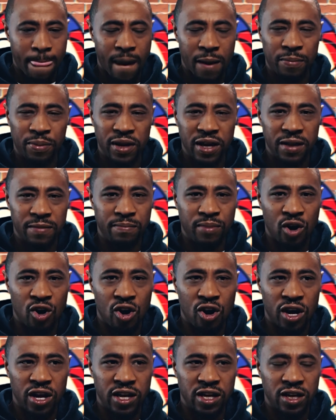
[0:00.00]
I played
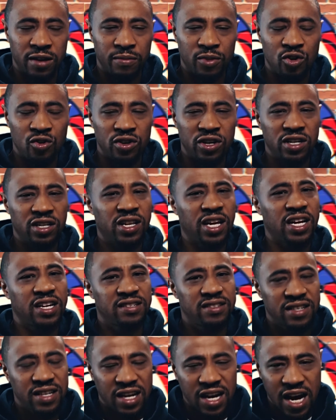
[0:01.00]
ball, ended up going to
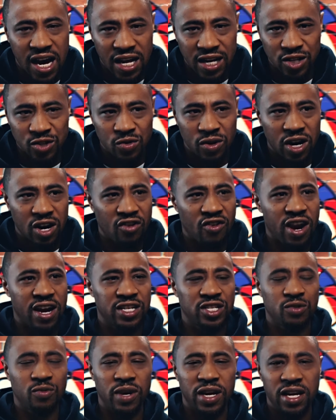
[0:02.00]
Dickinson College where I
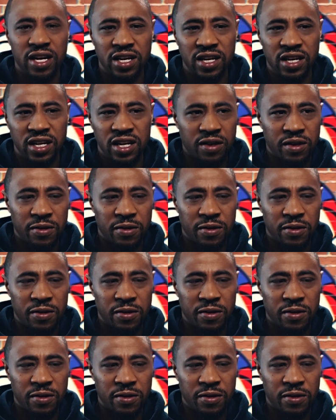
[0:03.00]
graduated,